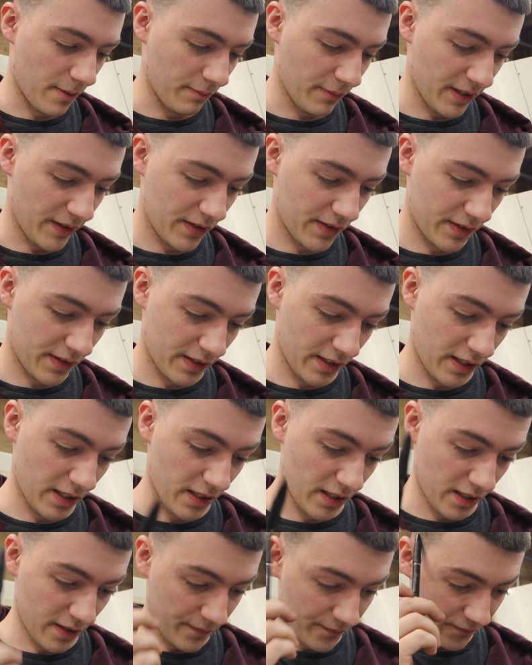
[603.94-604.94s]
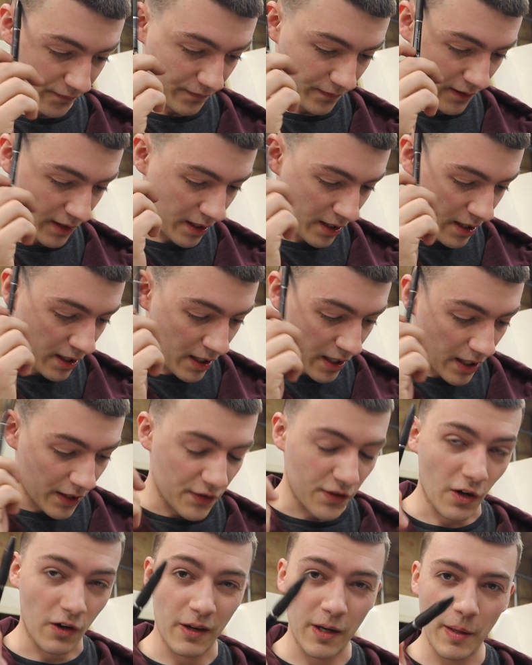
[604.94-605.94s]
Let's see.
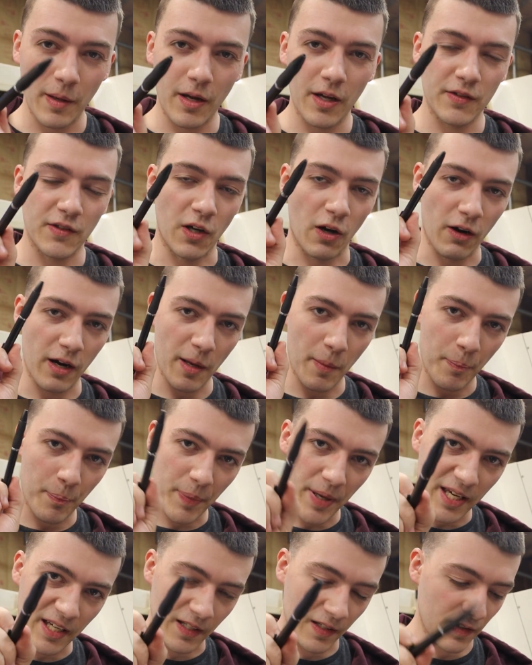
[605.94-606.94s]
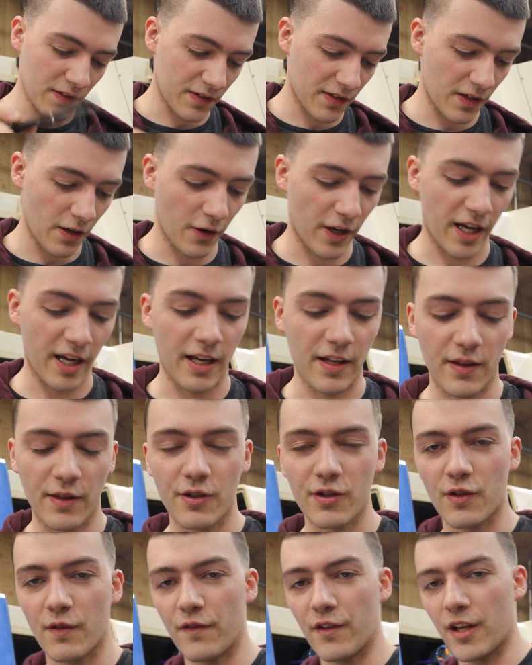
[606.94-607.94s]
Turret pins. Okay,
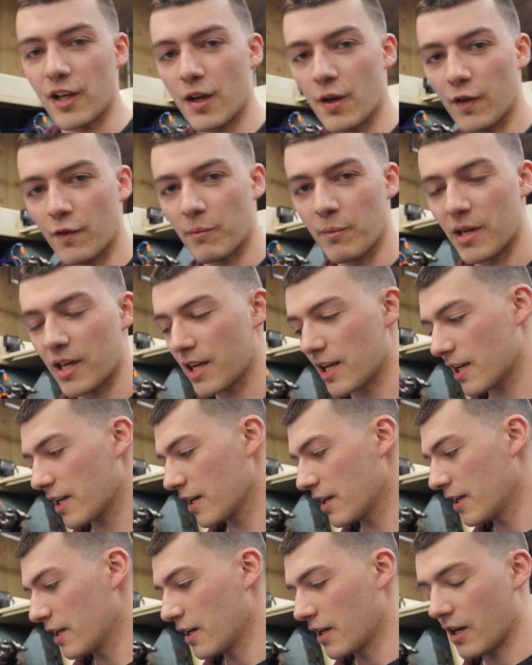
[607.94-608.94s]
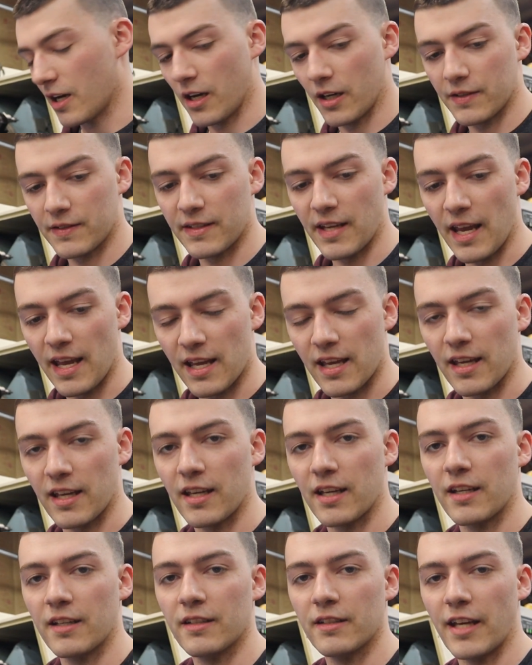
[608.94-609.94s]
there's a video of me
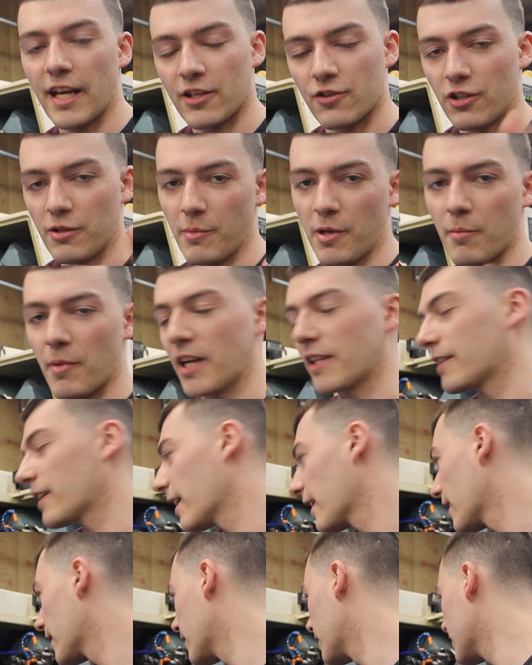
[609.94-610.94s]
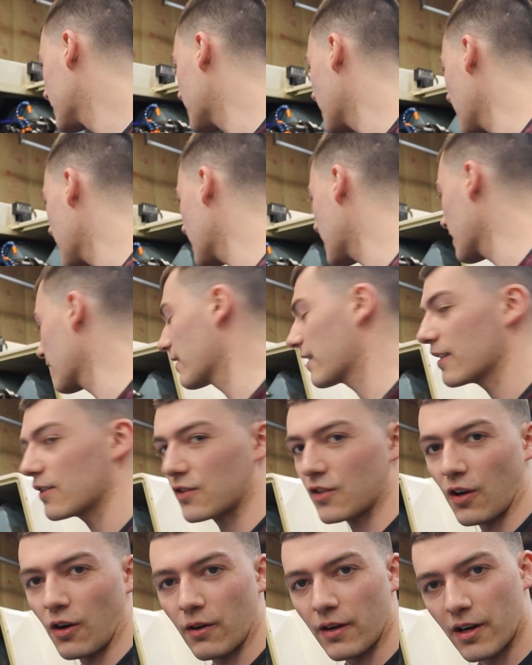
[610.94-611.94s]
actually me and my dad, taking the
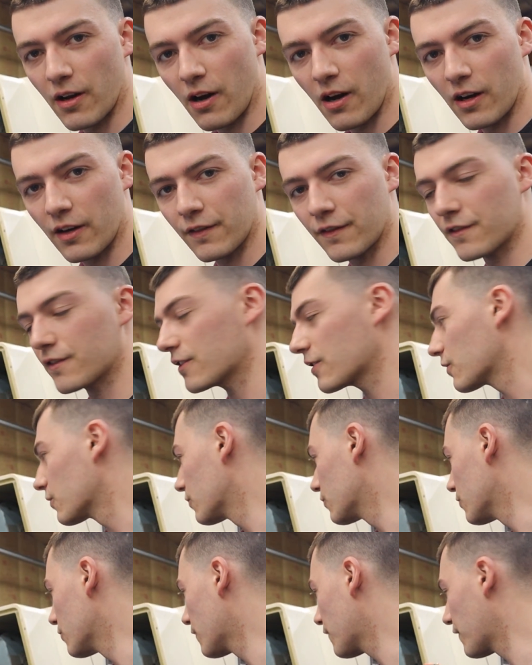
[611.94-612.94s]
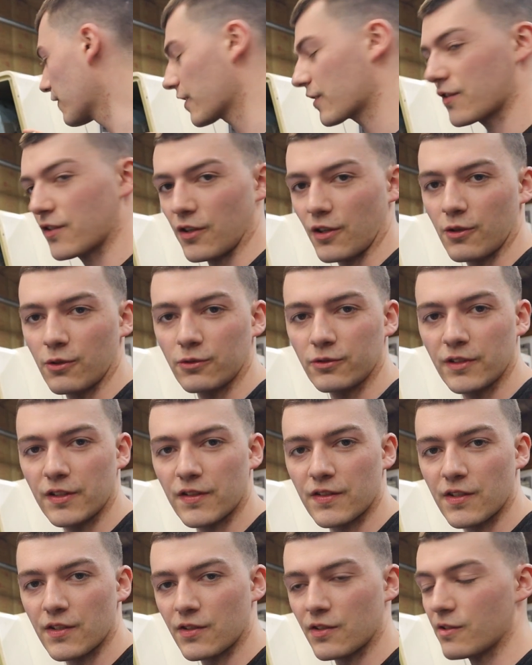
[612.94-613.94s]
turret off to fix the coolant
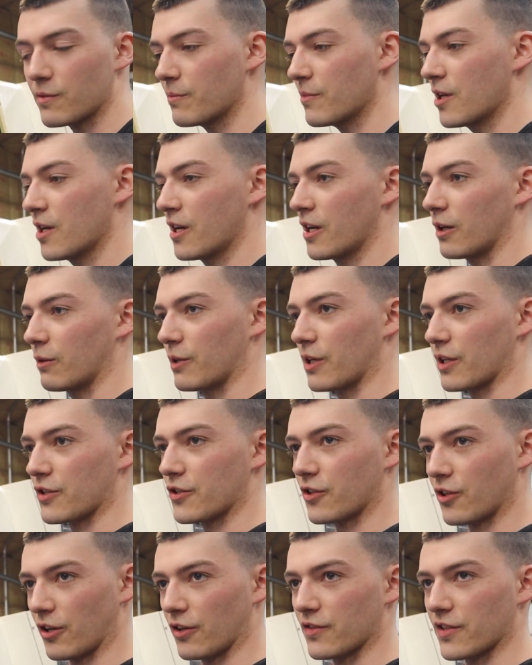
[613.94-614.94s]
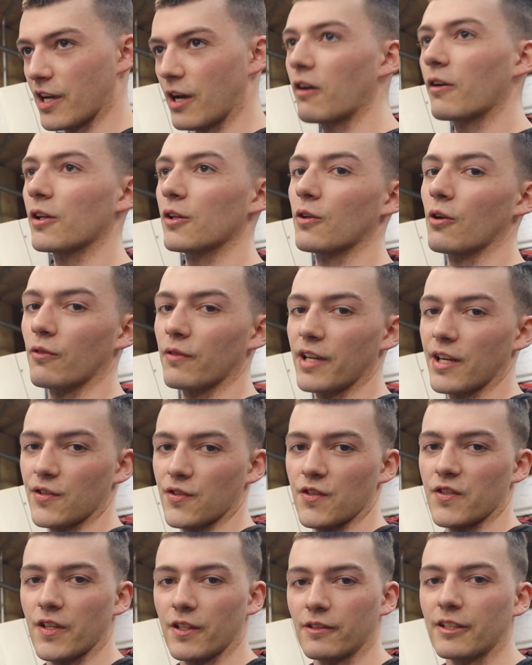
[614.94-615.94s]
system, which turns out you don't
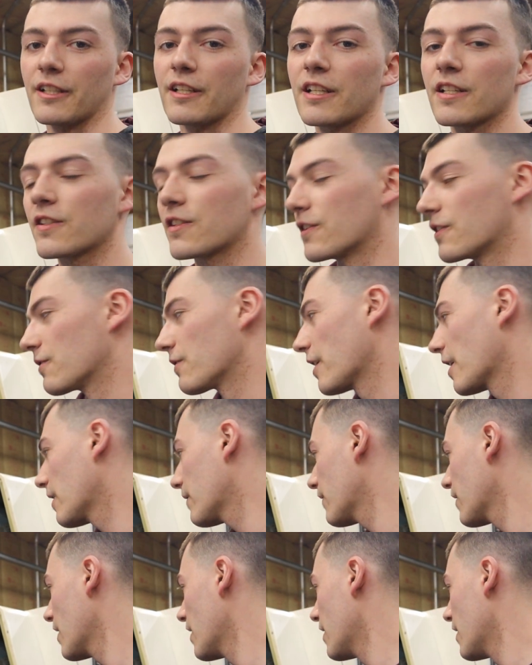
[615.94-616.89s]
necessarily need to do that.